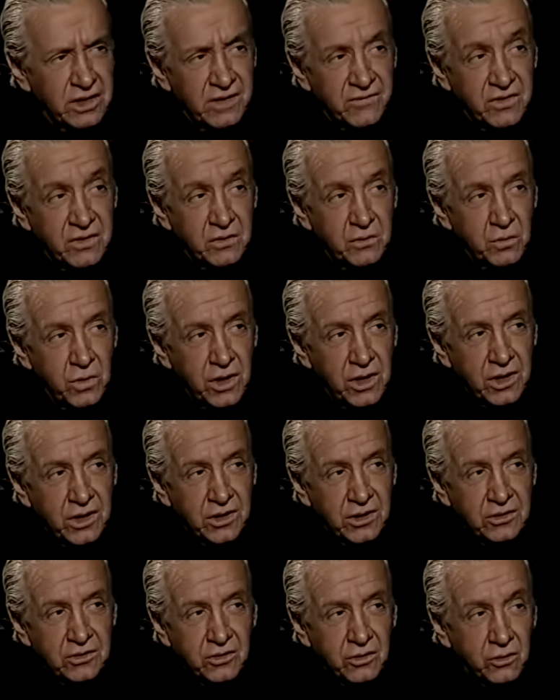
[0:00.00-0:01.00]
out there,
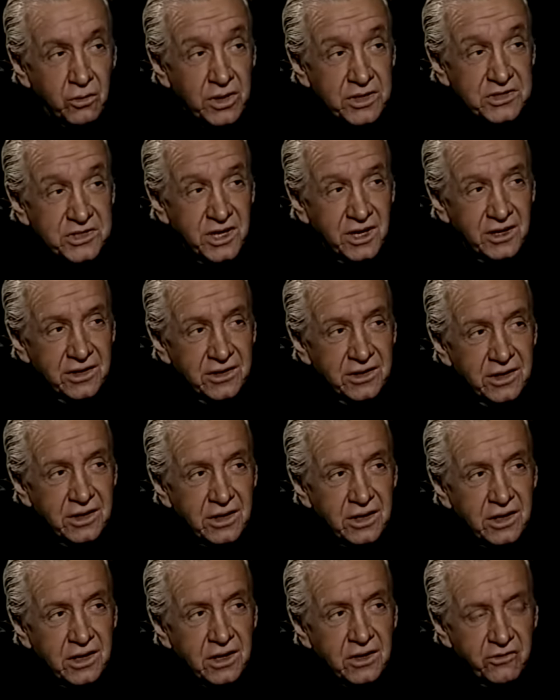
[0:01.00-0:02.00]
giving your great
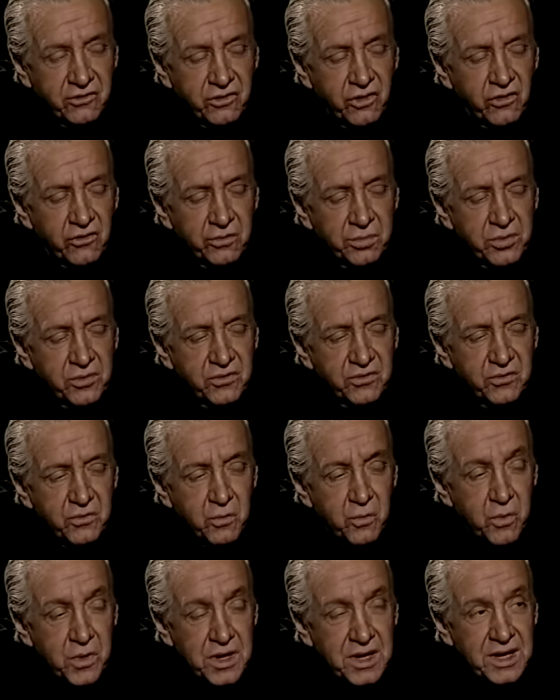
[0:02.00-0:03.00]
talent? Has Charles
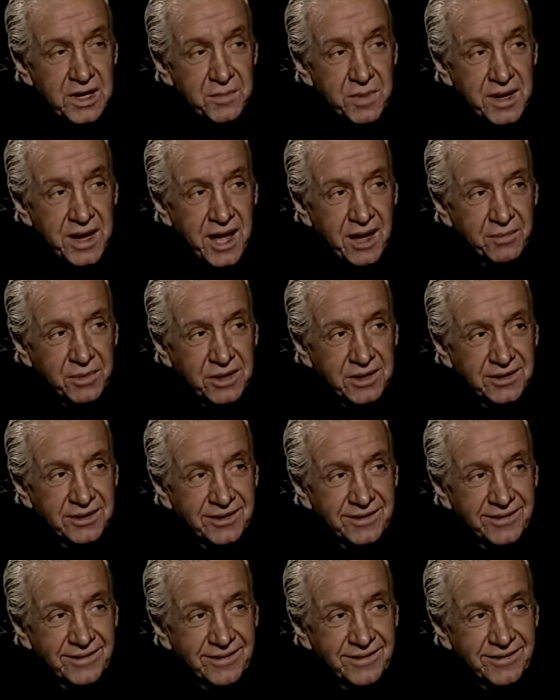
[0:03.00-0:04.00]
Pierce really been
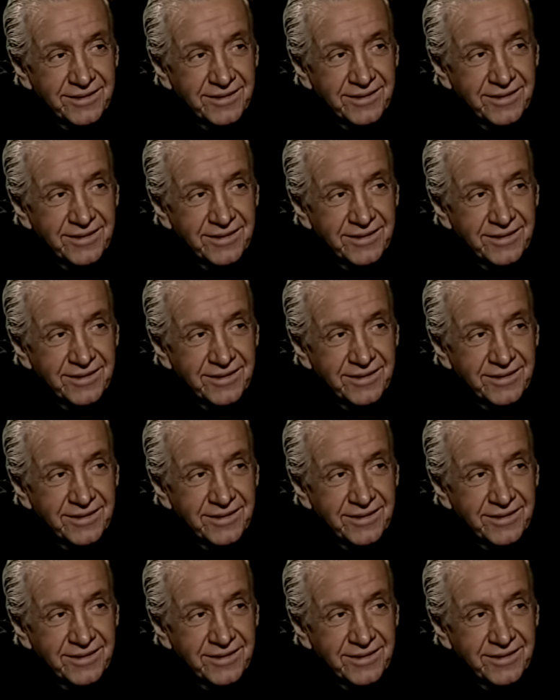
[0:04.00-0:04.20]
happy?